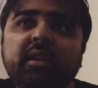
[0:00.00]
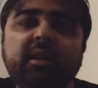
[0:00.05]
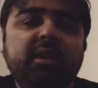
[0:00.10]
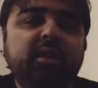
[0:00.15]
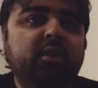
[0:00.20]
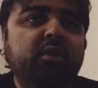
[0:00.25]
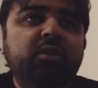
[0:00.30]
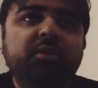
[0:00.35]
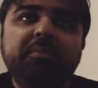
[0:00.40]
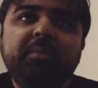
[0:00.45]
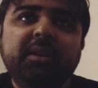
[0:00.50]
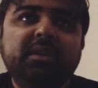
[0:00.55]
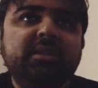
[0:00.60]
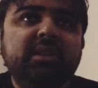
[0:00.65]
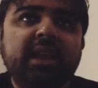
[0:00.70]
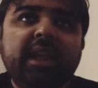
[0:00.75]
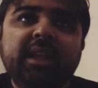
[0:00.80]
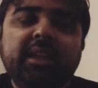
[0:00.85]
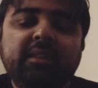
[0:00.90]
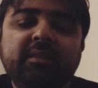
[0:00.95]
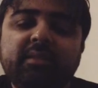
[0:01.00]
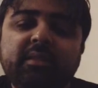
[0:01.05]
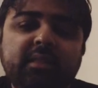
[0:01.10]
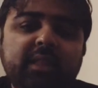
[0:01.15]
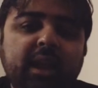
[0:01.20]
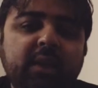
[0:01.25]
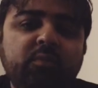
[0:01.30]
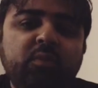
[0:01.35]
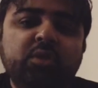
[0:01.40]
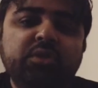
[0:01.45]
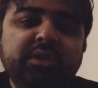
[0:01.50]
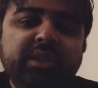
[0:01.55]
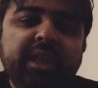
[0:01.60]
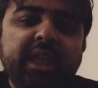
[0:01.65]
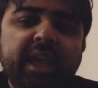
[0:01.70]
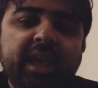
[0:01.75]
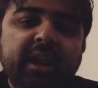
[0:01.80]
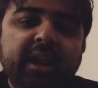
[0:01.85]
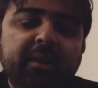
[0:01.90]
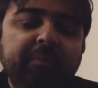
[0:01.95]
you know, it's like that was
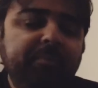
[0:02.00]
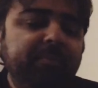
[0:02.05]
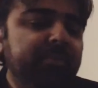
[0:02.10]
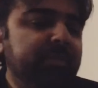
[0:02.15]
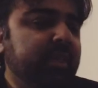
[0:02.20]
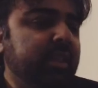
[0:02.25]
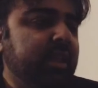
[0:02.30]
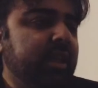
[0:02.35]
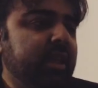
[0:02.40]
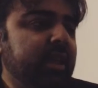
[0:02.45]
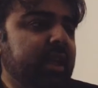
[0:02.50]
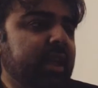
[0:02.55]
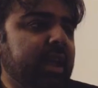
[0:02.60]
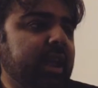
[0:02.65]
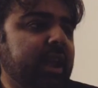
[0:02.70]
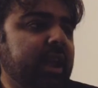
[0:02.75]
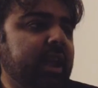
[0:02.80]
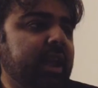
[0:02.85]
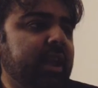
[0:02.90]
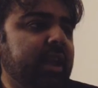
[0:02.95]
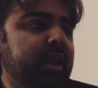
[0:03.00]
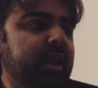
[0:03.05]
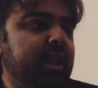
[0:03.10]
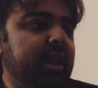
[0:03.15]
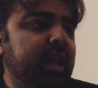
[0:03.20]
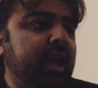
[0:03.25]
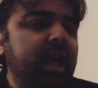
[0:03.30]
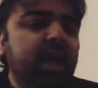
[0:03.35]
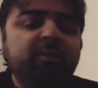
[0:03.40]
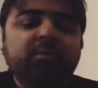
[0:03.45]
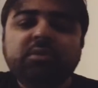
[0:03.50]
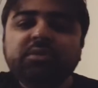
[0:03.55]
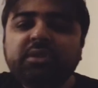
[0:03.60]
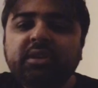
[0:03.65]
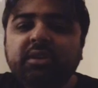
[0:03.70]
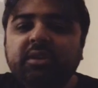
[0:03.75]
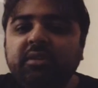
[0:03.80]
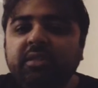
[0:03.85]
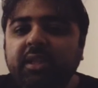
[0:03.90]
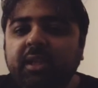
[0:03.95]
the era. And I was
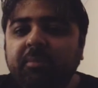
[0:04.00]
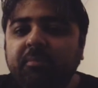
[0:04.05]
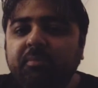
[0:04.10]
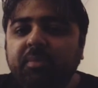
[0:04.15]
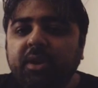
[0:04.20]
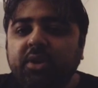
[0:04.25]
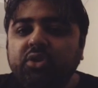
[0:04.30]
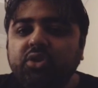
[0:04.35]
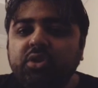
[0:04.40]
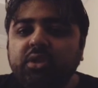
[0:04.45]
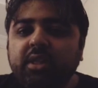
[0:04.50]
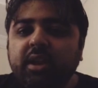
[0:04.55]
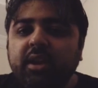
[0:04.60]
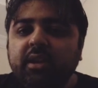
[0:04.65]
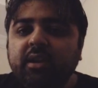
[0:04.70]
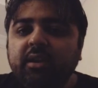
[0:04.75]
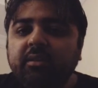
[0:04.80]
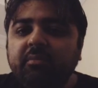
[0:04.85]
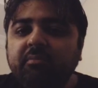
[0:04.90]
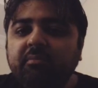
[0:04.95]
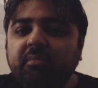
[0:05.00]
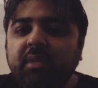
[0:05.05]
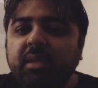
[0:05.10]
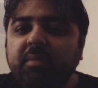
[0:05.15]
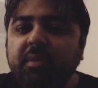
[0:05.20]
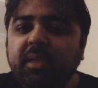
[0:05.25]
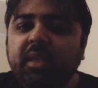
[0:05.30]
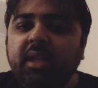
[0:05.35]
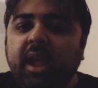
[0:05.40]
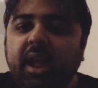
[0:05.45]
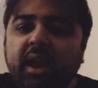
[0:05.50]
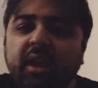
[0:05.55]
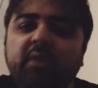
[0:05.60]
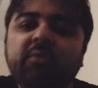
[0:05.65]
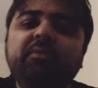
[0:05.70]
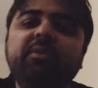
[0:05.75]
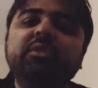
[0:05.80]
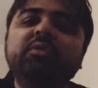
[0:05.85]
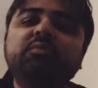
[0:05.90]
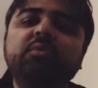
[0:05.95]
under the impression that maybe
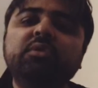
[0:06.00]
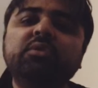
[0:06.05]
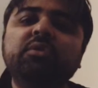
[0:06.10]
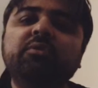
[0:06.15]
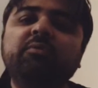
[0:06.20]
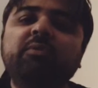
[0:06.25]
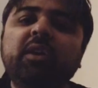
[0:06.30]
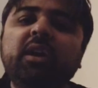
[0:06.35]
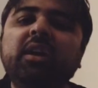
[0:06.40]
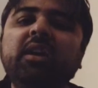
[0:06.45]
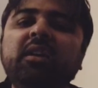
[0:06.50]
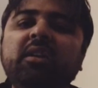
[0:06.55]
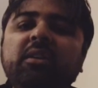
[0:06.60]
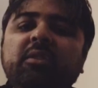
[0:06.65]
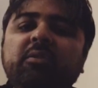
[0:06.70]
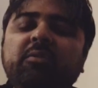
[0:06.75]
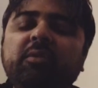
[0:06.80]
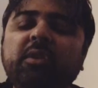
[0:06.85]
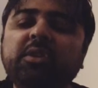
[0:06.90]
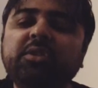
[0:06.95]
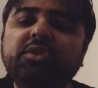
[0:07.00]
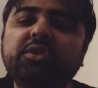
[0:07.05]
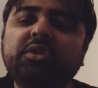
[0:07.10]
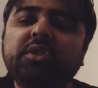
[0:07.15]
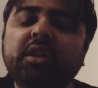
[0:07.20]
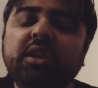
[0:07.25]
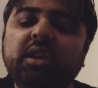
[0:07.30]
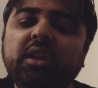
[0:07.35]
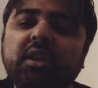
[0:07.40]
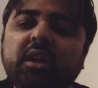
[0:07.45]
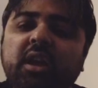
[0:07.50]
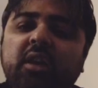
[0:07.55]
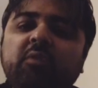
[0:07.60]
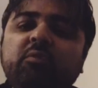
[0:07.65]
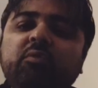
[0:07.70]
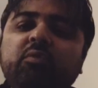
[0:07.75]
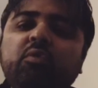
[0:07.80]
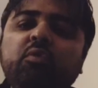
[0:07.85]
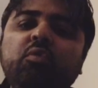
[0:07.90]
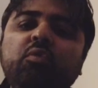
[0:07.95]
Iron Fist was the first Kung
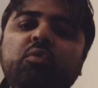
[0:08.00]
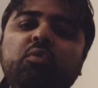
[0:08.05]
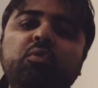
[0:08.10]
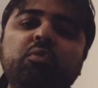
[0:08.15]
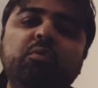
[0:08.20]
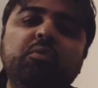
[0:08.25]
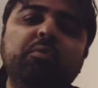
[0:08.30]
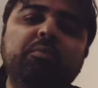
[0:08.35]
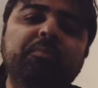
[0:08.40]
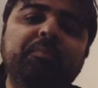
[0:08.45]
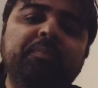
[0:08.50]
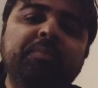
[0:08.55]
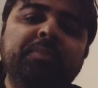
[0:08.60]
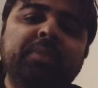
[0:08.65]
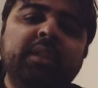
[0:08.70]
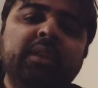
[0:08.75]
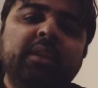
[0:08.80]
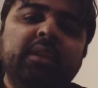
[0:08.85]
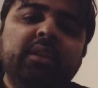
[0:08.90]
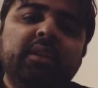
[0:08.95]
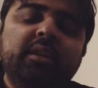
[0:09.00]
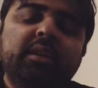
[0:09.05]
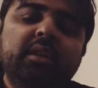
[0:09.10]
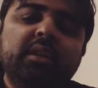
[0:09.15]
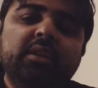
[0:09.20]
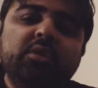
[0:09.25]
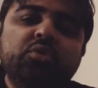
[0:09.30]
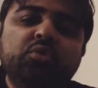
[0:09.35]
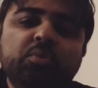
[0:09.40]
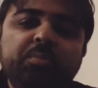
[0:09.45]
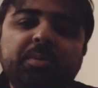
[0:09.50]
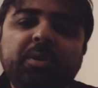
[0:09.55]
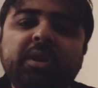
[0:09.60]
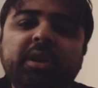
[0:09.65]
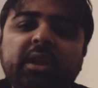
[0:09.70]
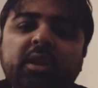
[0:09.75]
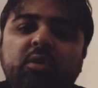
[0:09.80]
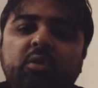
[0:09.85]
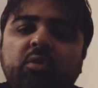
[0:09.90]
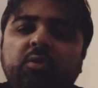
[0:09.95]
Fu
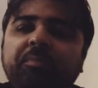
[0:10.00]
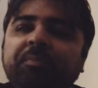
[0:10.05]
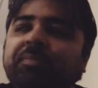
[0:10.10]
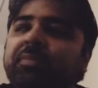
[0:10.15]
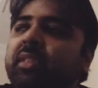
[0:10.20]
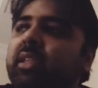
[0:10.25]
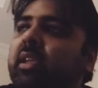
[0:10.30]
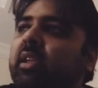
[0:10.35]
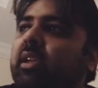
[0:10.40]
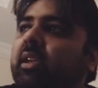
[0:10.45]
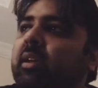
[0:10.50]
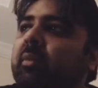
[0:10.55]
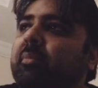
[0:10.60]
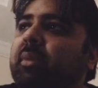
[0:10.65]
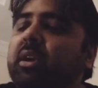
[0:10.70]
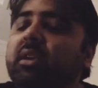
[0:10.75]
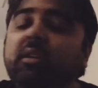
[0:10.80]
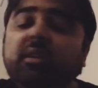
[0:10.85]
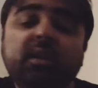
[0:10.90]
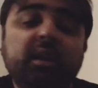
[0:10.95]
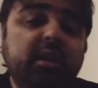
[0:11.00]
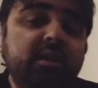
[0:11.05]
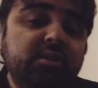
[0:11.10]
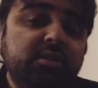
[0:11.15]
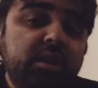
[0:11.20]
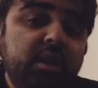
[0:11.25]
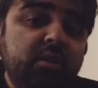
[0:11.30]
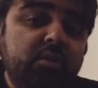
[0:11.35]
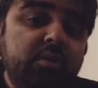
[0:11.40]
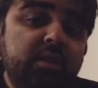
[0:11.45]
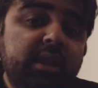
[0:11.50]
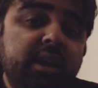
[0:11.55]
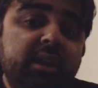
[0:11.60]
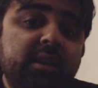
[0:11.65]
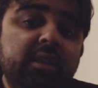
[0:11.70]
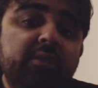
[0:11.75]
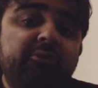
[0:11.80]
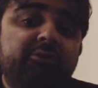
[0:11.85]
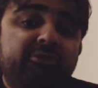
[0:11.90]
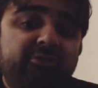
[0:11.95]
superhero. But turns out
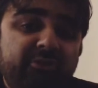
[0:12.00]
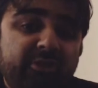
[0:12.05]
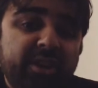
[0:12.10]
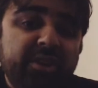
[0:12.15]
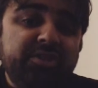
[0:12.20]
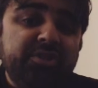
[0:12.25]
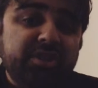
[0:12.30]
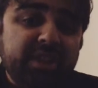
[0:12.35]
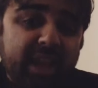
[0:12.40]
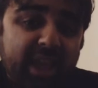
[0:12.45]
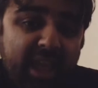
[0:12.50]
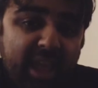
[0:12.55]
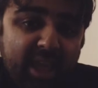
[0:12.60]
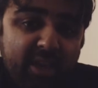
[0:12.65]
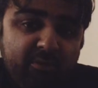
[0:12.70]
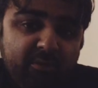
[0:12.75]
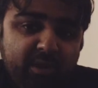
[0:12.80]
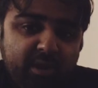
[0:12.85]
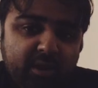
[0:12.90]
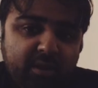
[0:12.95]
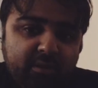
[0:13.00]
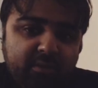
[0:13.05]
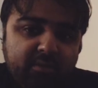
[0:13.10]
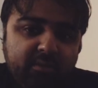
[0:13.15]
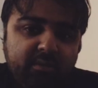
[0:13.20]
that the first ever